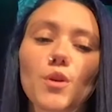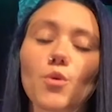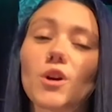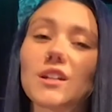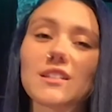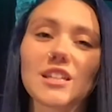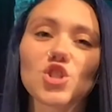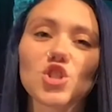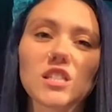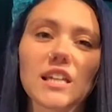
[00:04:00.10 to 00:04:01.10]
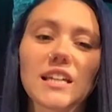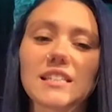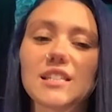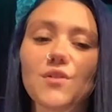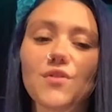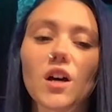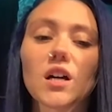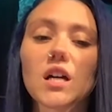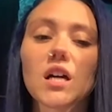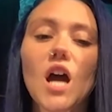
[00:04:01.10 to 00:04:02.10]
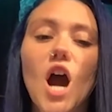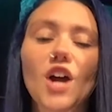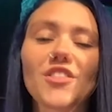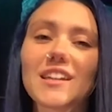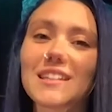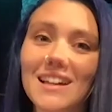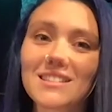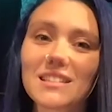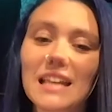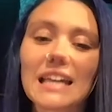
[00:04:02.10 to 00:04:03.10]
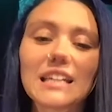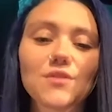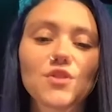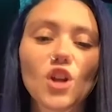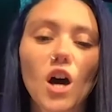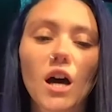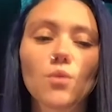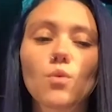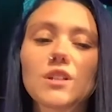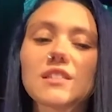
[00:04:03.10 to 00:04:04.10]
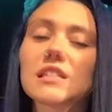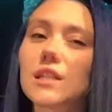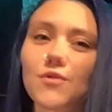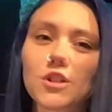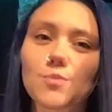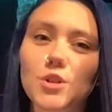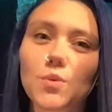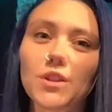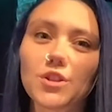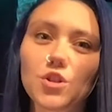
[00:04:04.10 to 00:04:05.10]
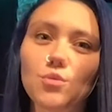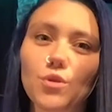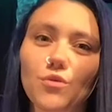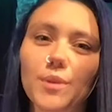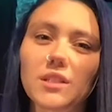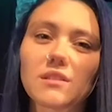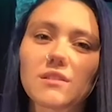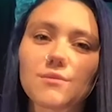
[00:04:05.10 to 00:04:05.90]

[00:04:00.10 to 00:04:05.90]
organizations like Antifa. Are they connected? And if not, what is the difference between the two movements?